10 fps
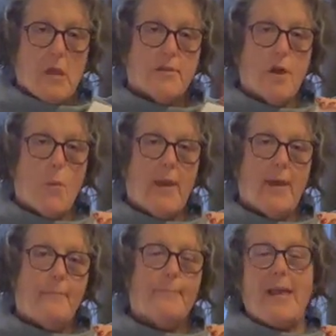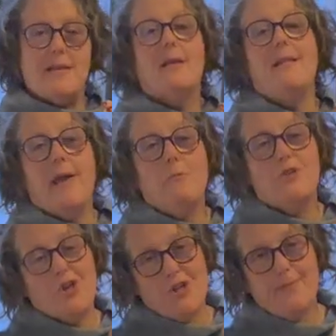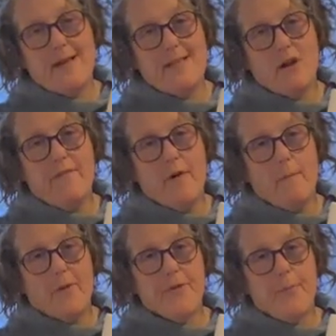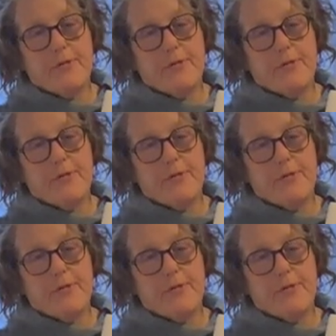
So it basically, it will charge my cell phone multiple